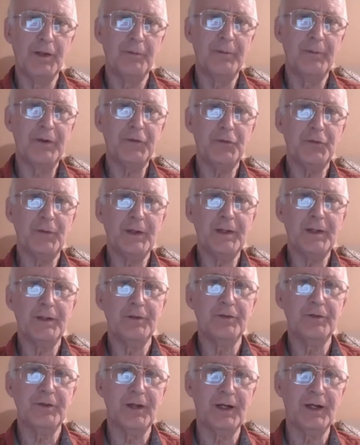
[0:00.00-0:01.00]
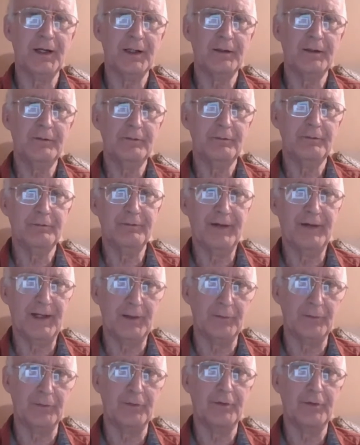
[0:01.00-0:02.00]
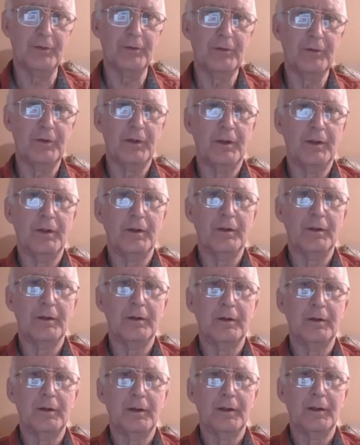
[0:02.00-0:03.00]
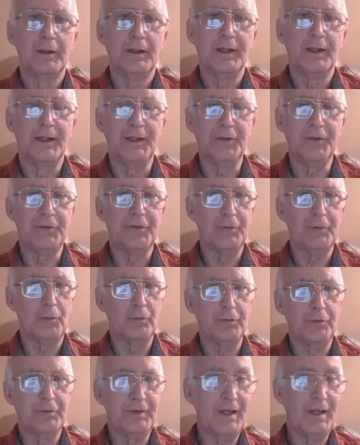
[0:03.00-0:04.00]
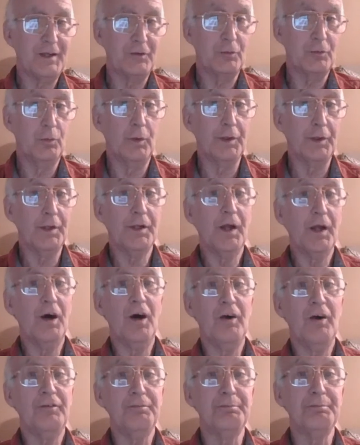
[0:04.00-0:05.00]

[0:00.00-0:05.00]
the best ways I found is takes one and a half